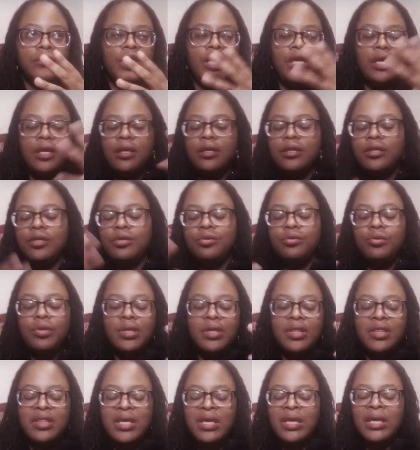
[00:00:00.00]
get you
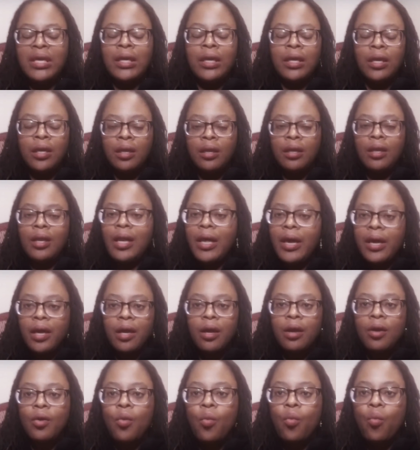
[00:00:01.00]
to thinking,
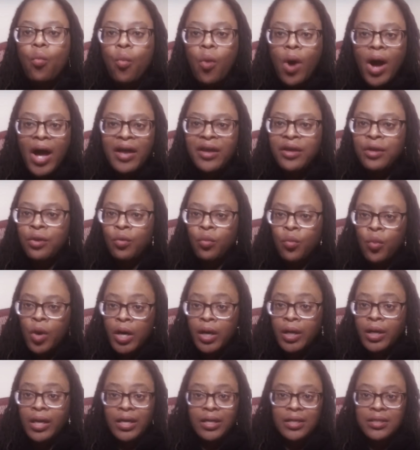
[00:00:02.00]
like, why you're
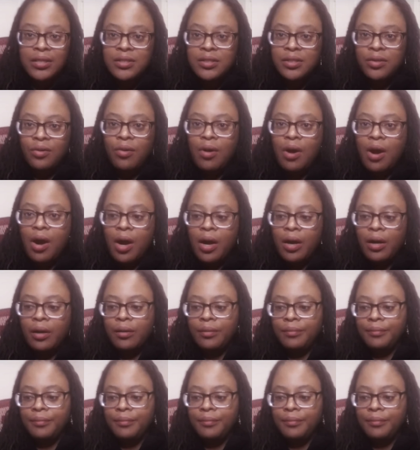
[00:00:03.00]
working so hard.